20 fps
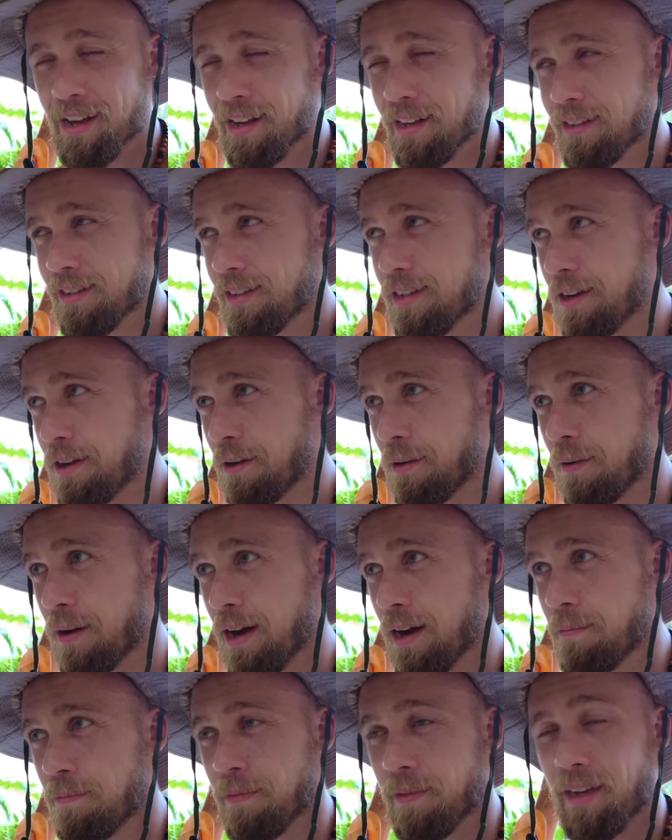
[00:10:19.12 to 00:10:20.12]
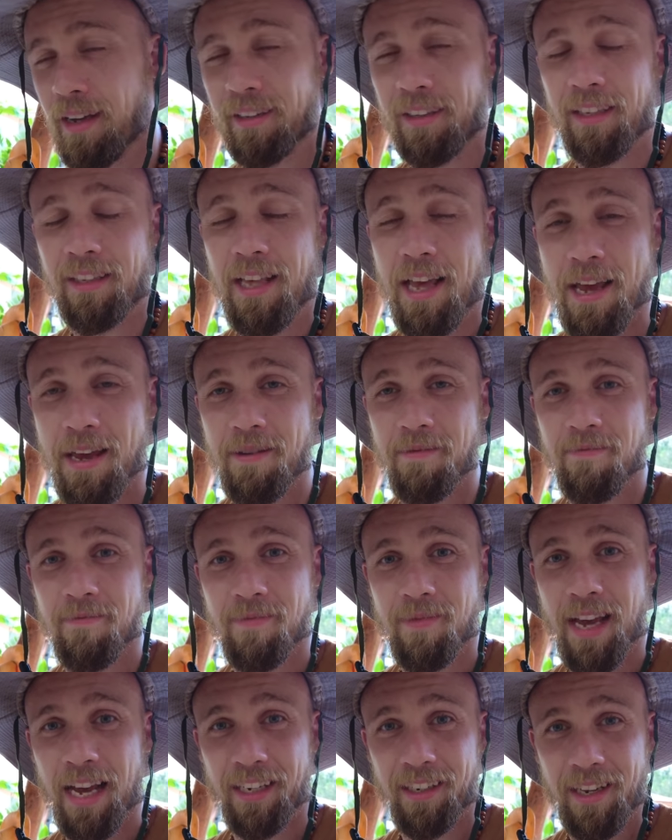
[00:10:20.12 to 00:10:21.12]
So I think they
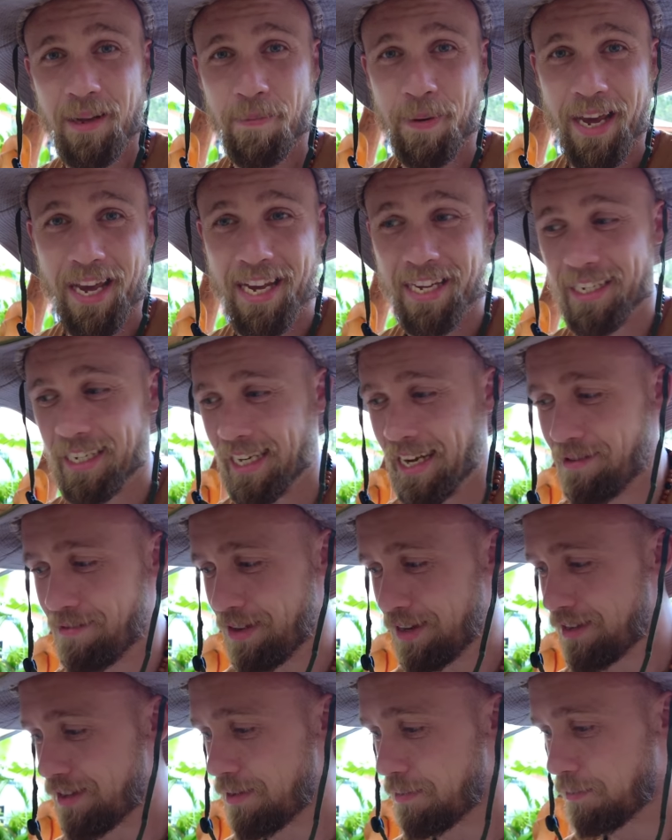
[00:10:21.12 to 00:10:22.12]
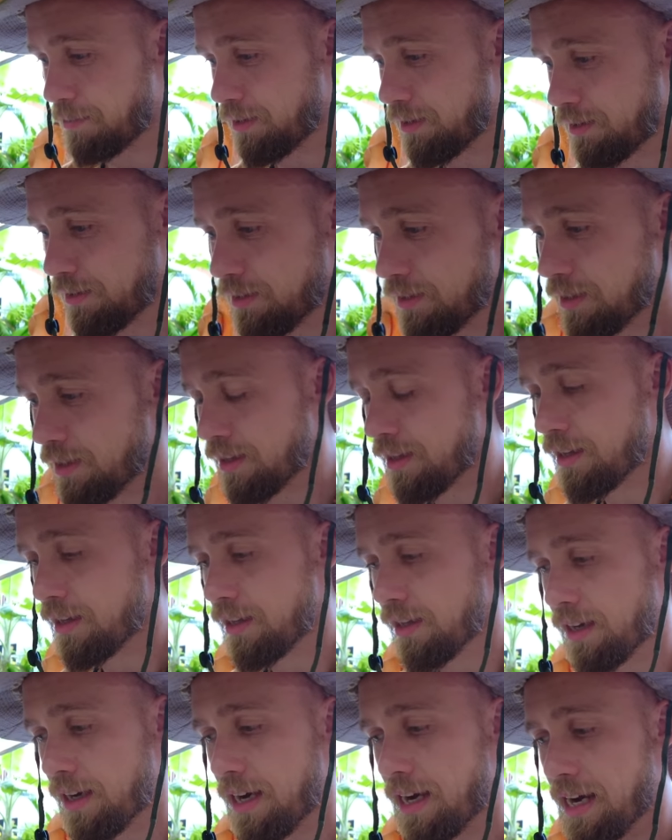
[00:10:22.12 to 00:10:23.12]
actually pay you to get rid of them.
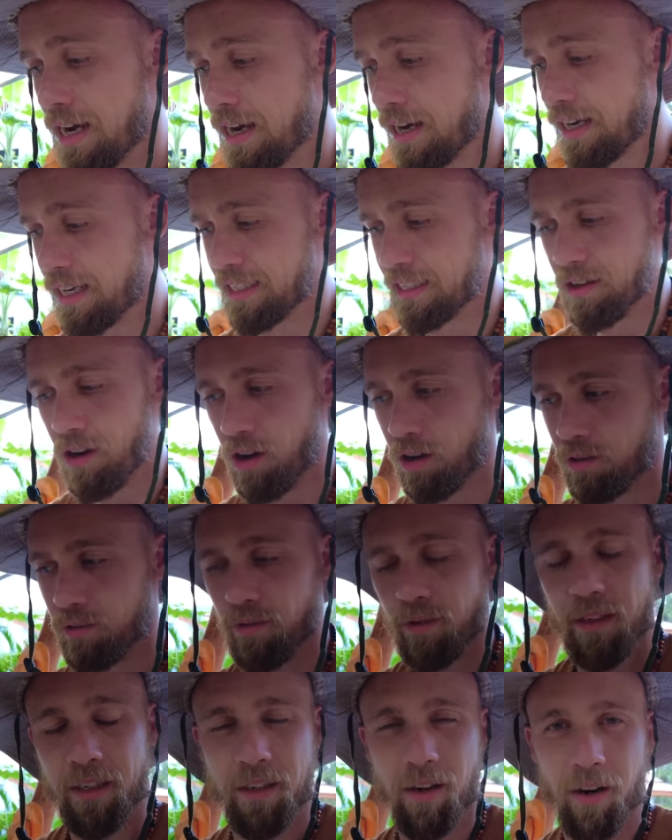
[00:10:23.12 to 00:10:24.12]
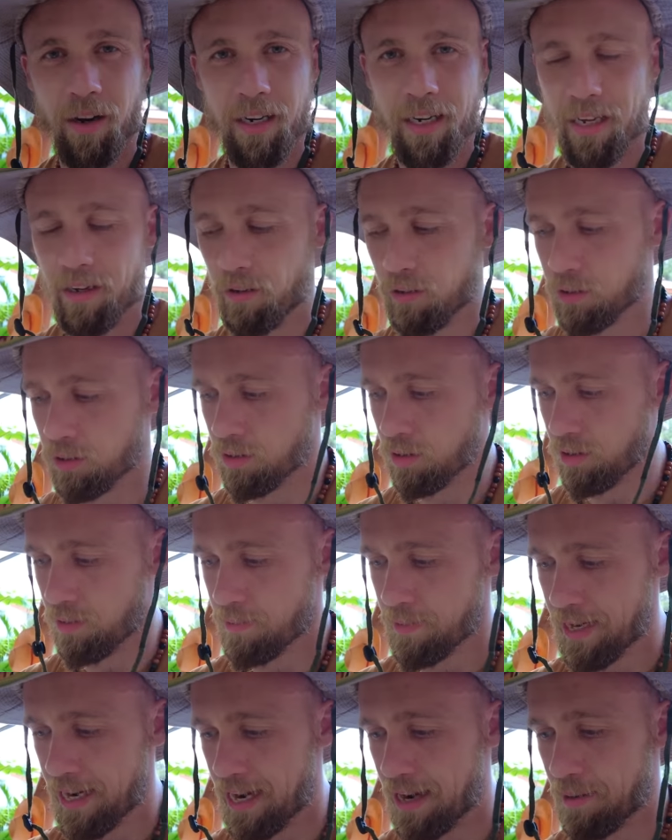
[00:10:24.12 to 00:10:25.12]
And it's not illegal to cut
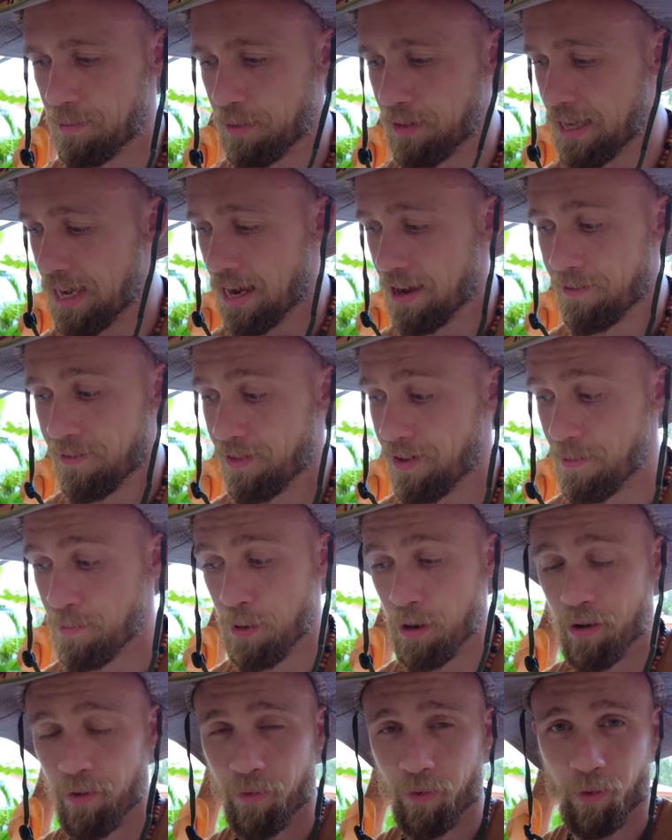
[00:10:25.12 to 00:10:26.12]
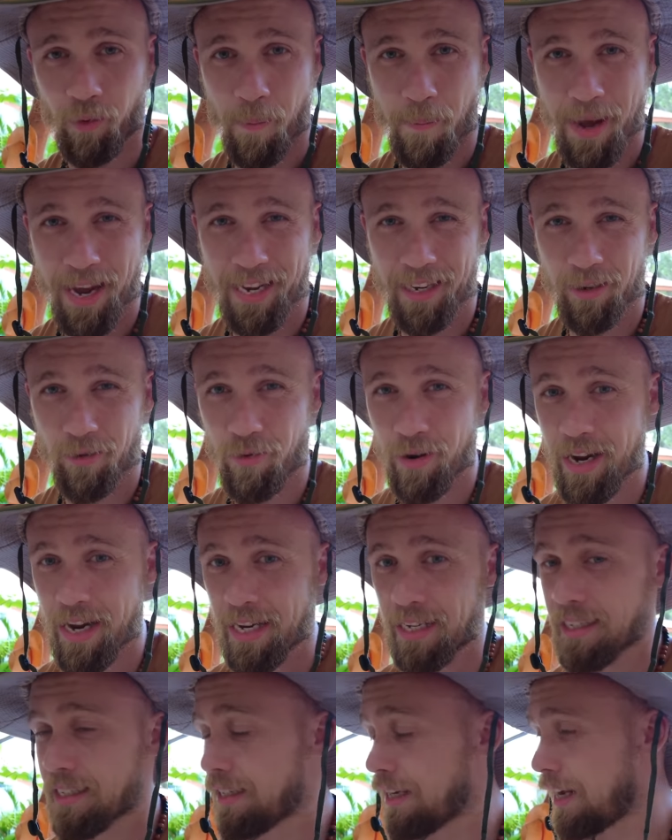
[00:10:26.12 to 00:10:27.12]
them down, but they are very beautiful big trees.